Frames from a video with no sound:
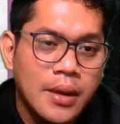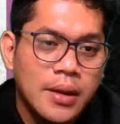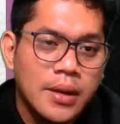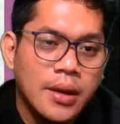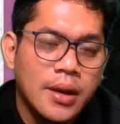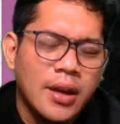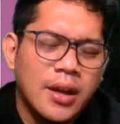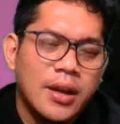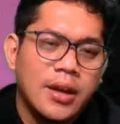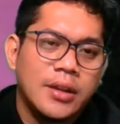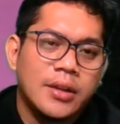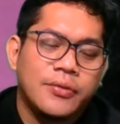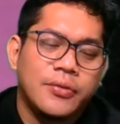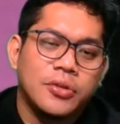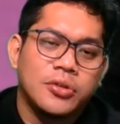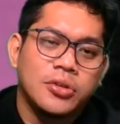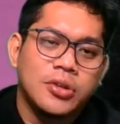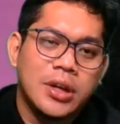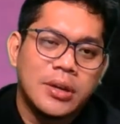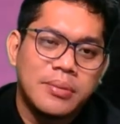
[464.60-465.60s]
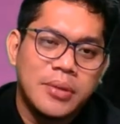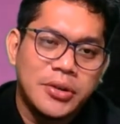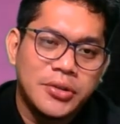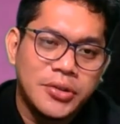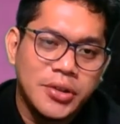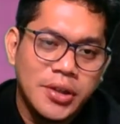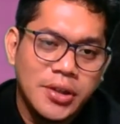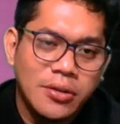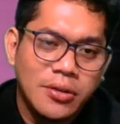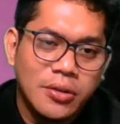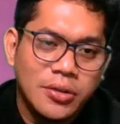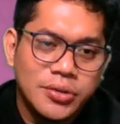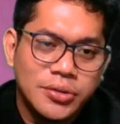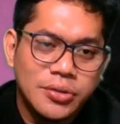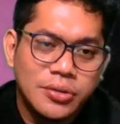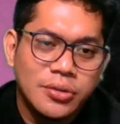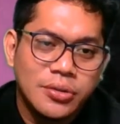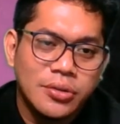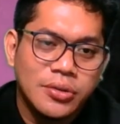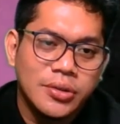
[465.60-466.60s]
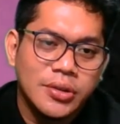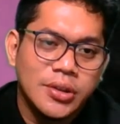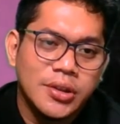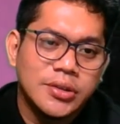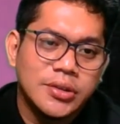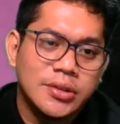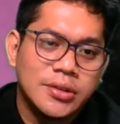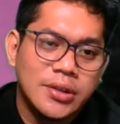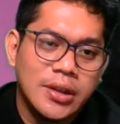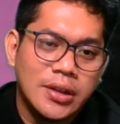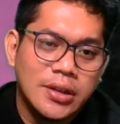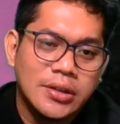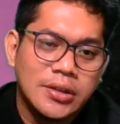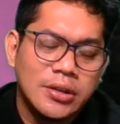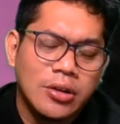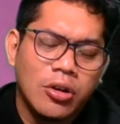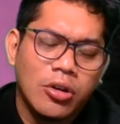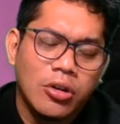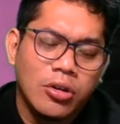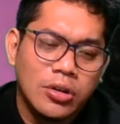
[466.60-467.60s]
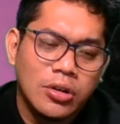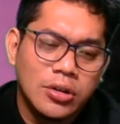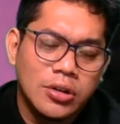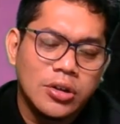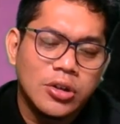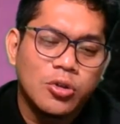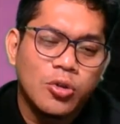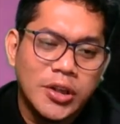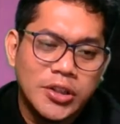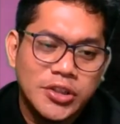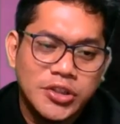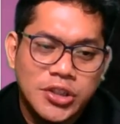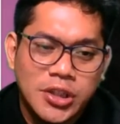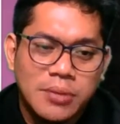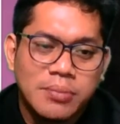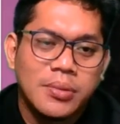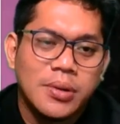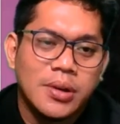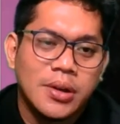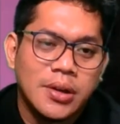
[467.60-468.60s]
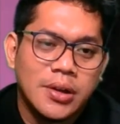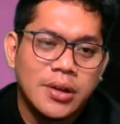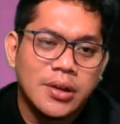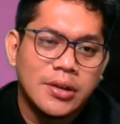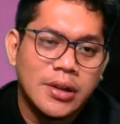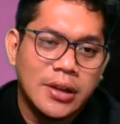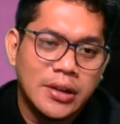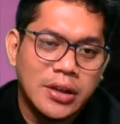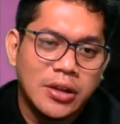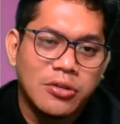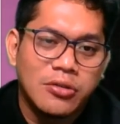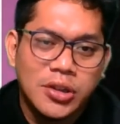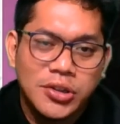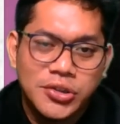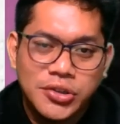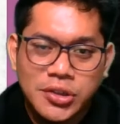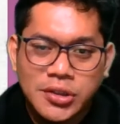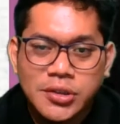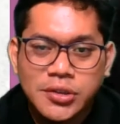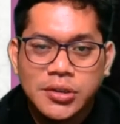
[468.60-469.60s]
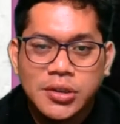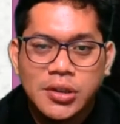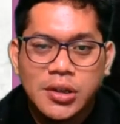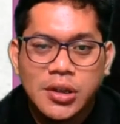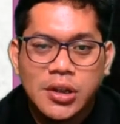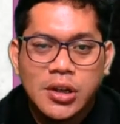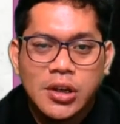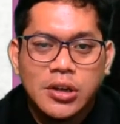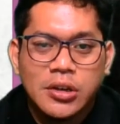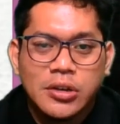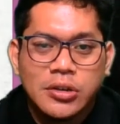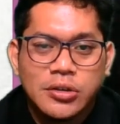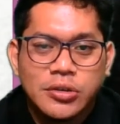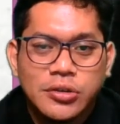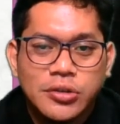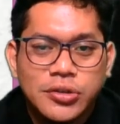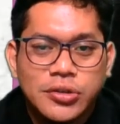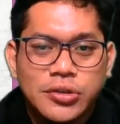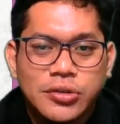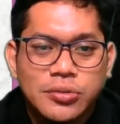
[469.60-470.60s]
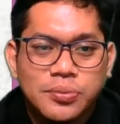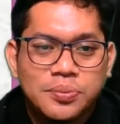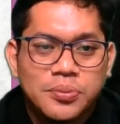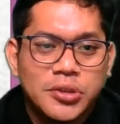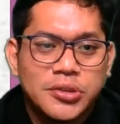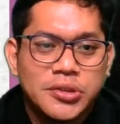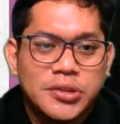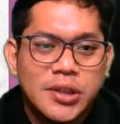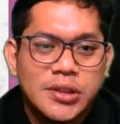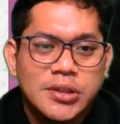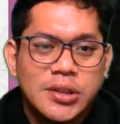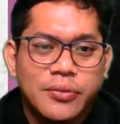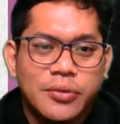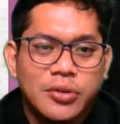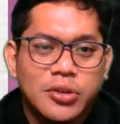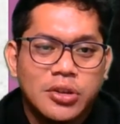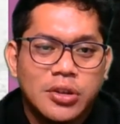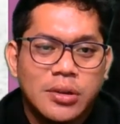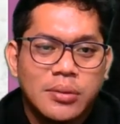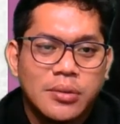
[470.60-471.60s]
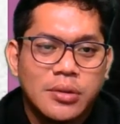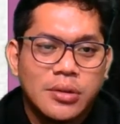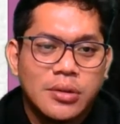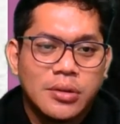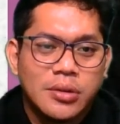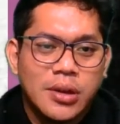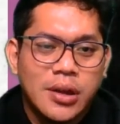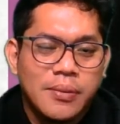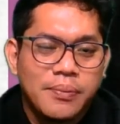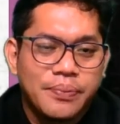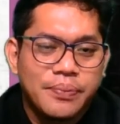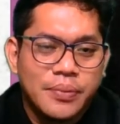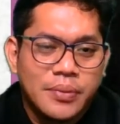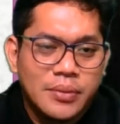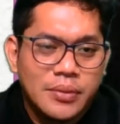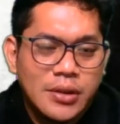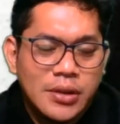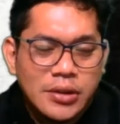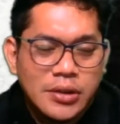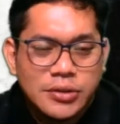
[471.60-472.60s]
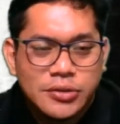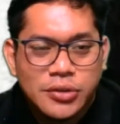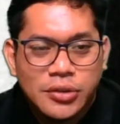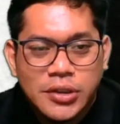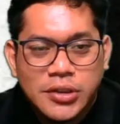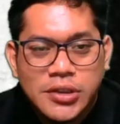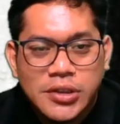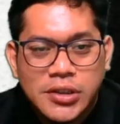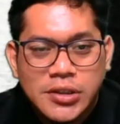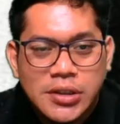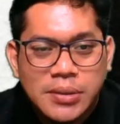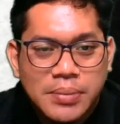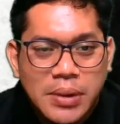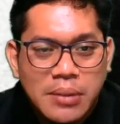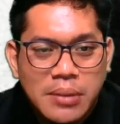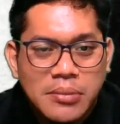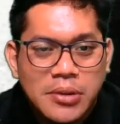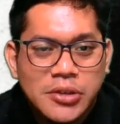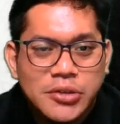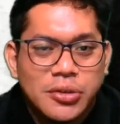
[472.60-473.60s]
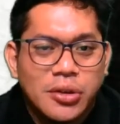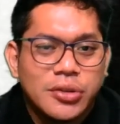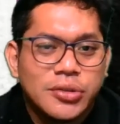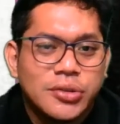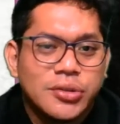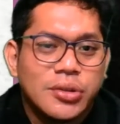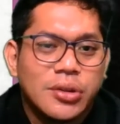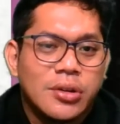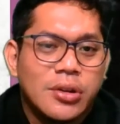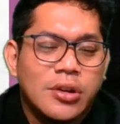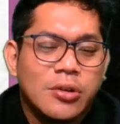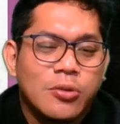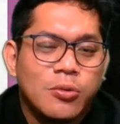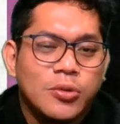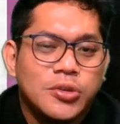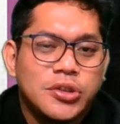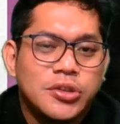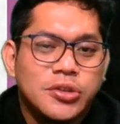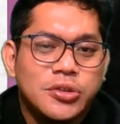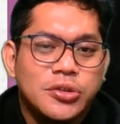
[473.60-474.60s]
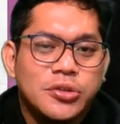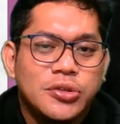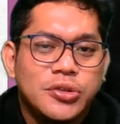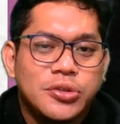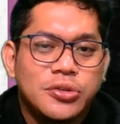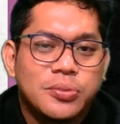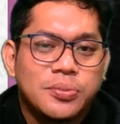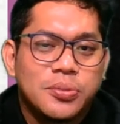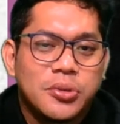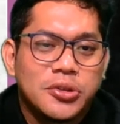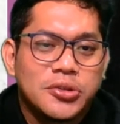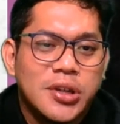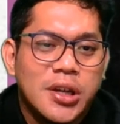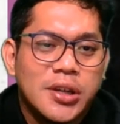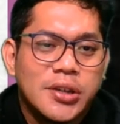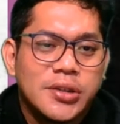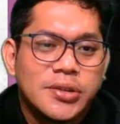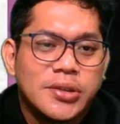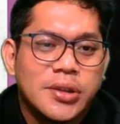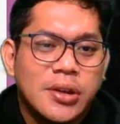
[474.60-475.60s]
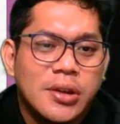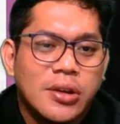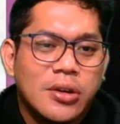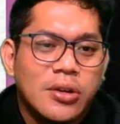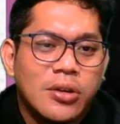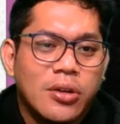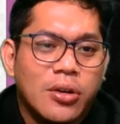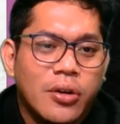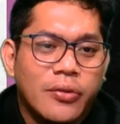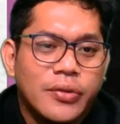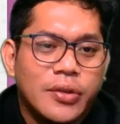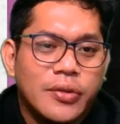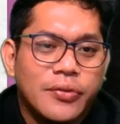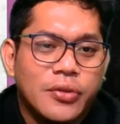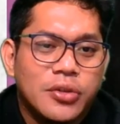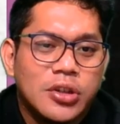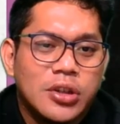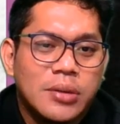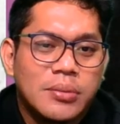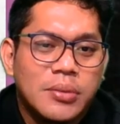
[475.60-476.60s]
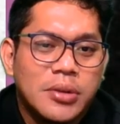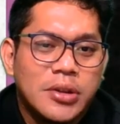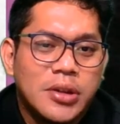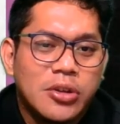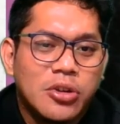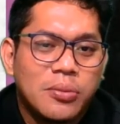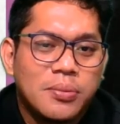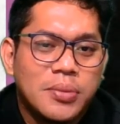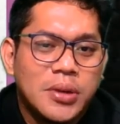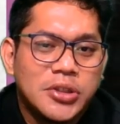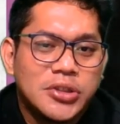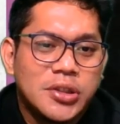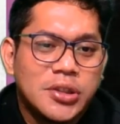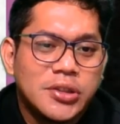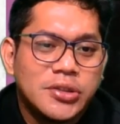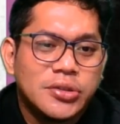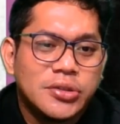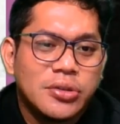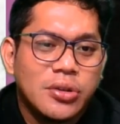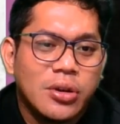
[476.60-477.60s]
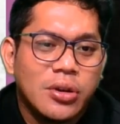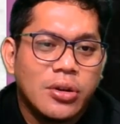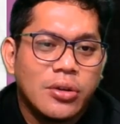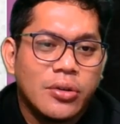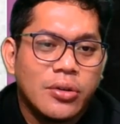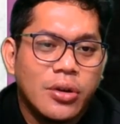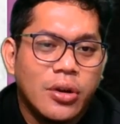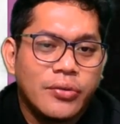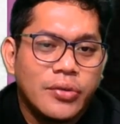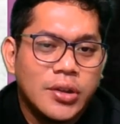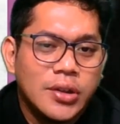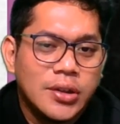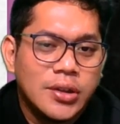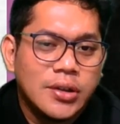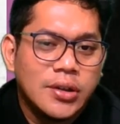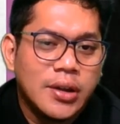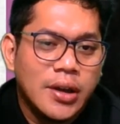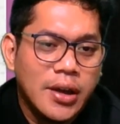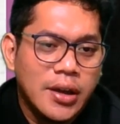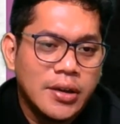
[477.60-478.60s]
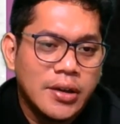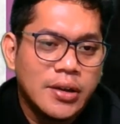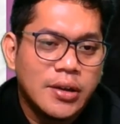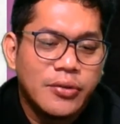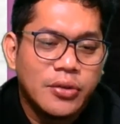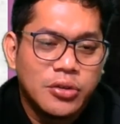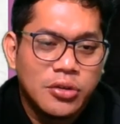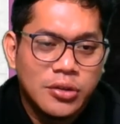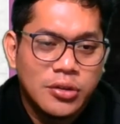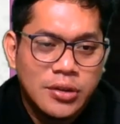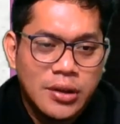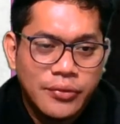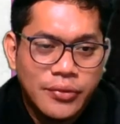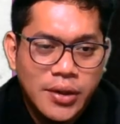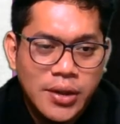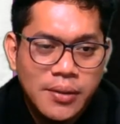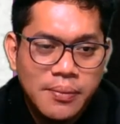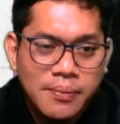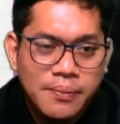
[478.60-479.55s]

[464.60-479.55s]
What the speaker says: And the photogrammetry also is another quite cheap data collections used to process the photogrammetry. Okay, so this is the primary source which is used to process of the photogrammetry completions of the aerial photography.